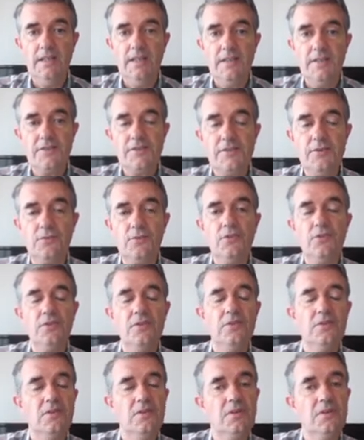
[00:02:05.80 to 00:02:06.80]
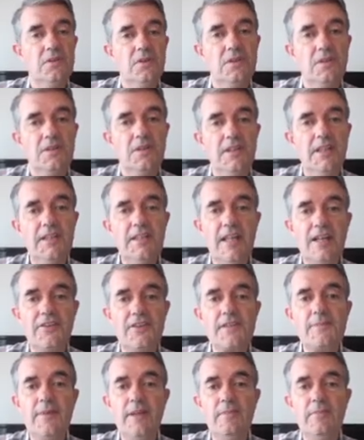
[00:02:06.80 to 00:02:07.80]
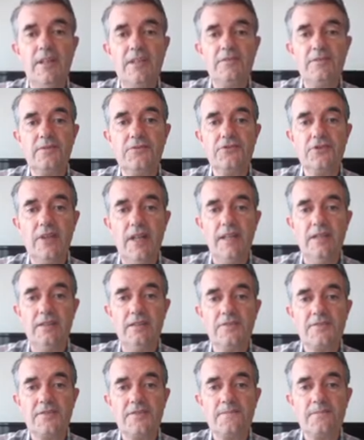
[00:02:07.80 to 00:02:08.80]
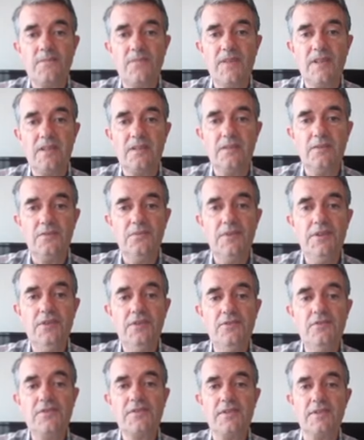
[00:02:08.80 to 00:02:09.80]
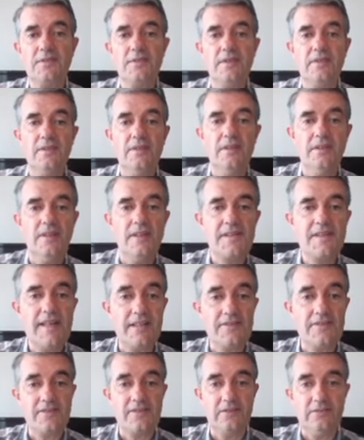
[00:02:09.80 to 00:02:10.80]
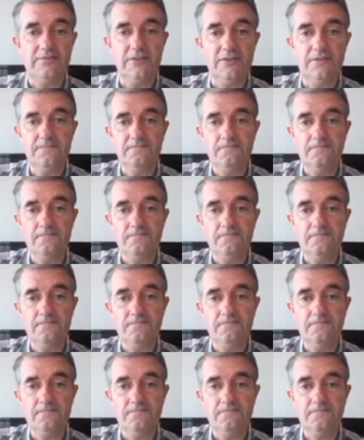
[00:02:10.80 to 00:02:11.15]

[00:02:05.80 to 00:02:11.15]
So in our experimental trials, we used a SAT solver.